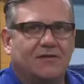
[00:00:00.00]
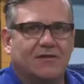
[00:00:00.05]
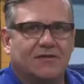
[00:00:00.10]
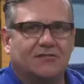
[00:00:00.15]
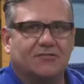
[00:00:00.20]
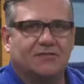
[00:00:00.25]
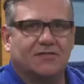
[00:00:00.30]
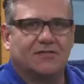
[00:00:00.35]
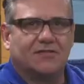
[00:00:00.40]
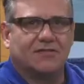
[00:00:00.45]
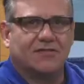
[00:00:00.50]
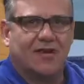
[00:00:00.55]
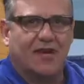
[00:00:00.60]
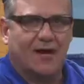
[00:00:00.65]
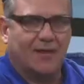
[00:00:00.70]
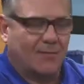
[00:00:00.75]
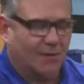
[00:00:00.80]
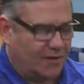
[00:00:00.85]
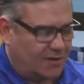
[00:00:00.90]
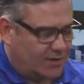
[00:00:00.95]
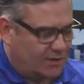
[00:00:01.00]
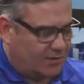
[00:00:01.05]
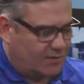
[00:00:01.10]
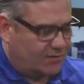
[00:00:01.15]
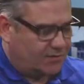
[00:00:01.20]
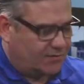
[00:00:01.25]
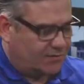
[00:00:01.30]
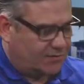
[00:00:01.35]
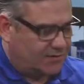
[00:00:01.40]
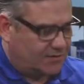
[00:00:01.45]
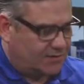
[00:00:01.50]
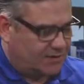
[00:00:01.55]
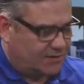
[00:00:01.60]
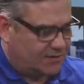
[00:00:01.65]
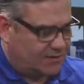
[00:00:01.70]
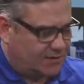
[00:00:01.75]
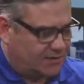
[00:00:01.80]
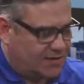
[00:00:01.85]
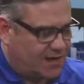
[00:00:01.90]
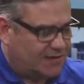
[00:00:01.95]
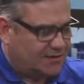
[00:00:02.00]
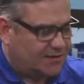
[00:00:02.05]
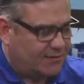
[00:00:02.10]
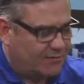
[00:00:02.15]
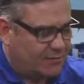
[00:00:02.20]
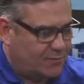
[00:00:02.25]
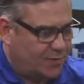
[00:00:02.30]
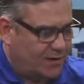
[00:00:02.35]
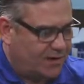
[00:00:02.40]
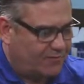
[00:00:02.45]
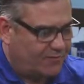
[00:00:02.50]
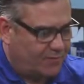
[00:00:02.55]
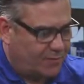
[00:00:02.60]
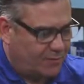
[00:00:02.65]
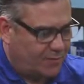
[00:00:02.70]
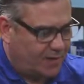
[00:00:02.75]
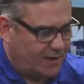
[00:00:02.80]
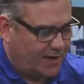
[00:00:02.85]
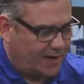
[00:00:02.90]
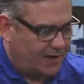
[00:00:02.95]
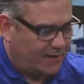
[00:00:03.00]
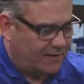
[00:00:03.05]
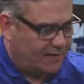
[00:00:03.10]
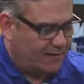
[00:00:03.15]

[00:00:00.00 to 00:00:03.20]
interest of time, I'm going to go through the list. So thanks, everybody, for really playing. Got